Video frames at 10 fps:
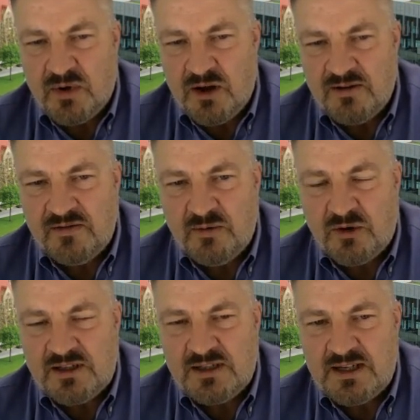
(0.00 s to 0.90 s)
part of the
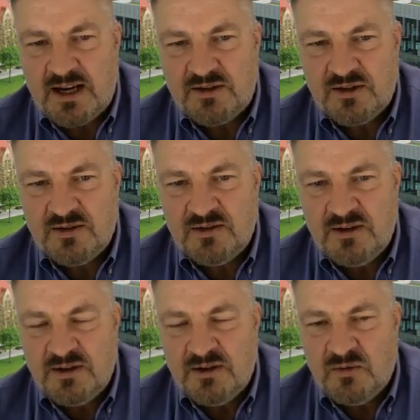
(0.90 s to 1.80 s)
presentation
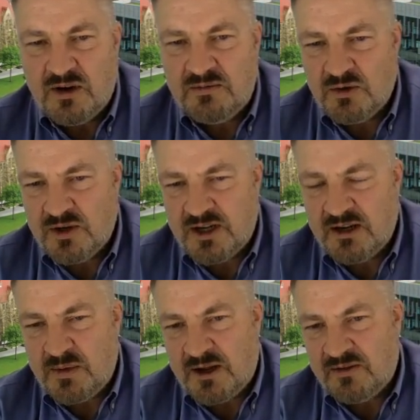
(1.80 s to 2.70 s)
where I'm talking
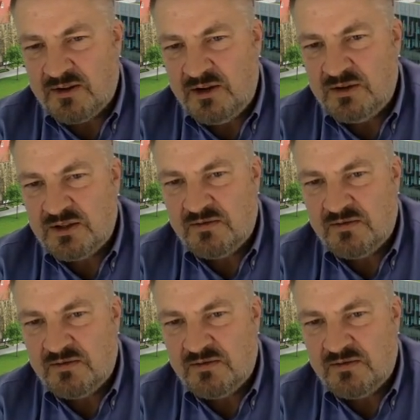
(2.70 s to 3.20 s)
about the use of the